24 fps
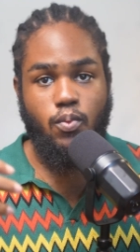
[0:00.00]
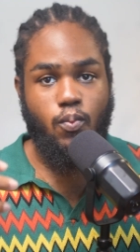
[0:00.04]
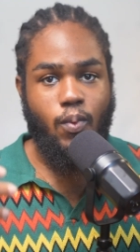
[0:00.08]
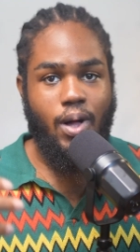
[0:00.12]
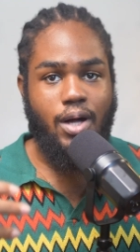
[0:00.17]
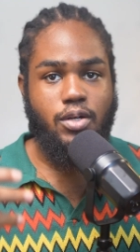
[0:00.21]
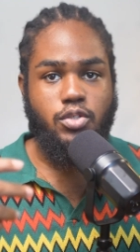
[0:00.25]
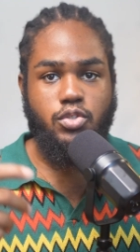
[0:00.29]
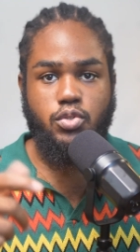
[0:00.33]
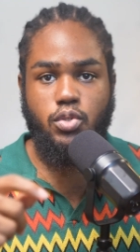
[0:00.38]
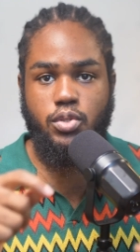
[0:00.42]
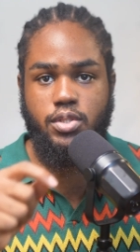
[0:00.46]

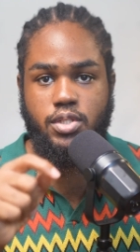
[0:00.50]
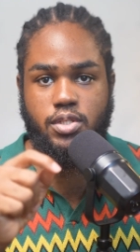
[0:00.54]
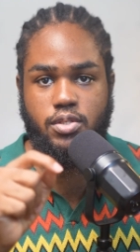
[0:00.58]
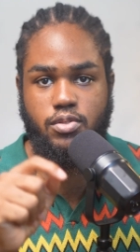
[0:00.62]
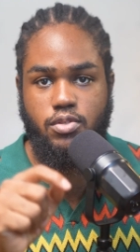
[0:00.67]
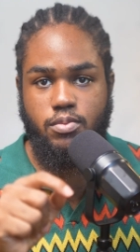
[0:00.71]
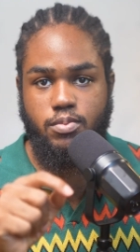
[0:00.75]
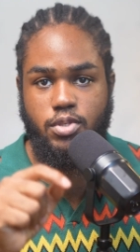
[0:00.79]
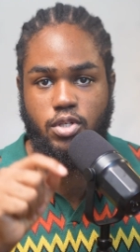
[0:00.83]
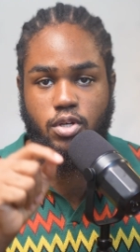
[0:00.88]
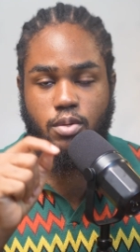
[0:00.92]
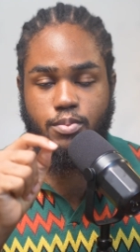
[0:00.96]
while studying
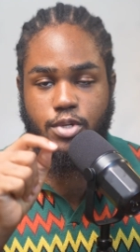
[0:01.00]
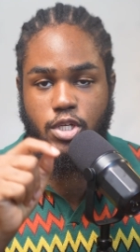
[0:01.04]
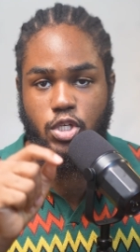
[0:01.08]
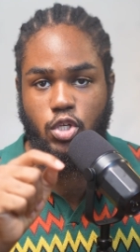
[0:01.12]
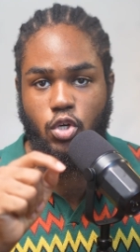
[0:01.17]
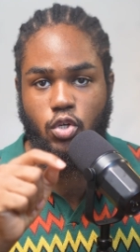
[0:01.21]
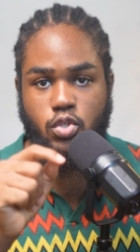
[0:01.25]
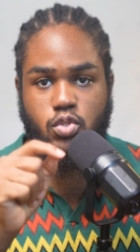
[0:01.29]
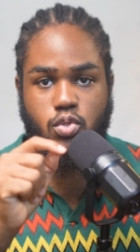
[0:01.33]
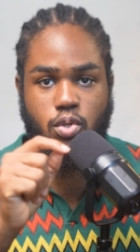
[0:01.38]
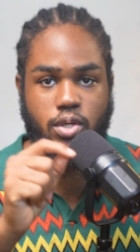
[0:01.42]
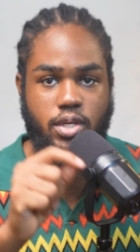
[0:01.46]
to become a
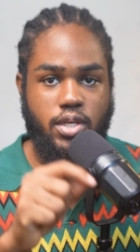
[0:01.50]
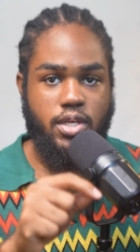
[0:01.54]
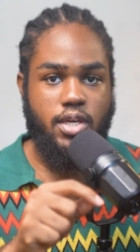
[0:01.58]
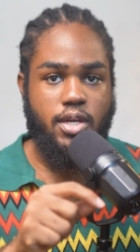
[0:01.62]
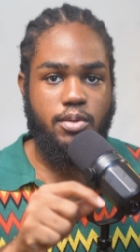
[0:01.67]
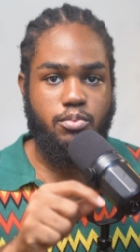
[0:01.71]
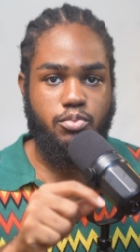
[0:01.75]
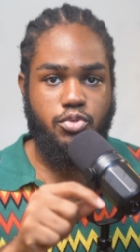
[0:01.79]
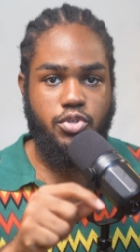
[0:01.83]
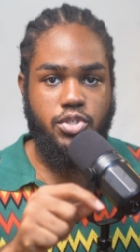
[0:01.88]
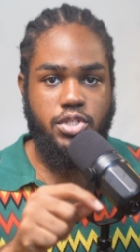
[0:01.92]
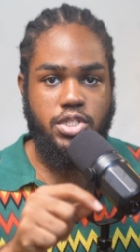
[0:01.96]
doctor in
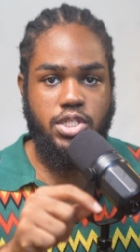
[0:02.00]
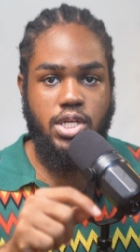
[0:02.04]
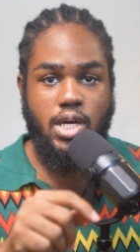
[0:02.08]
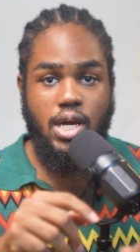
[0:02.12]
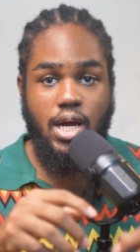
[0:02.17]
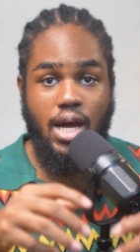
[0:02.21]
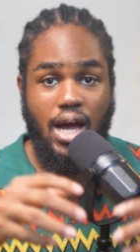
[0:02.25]
Cambridge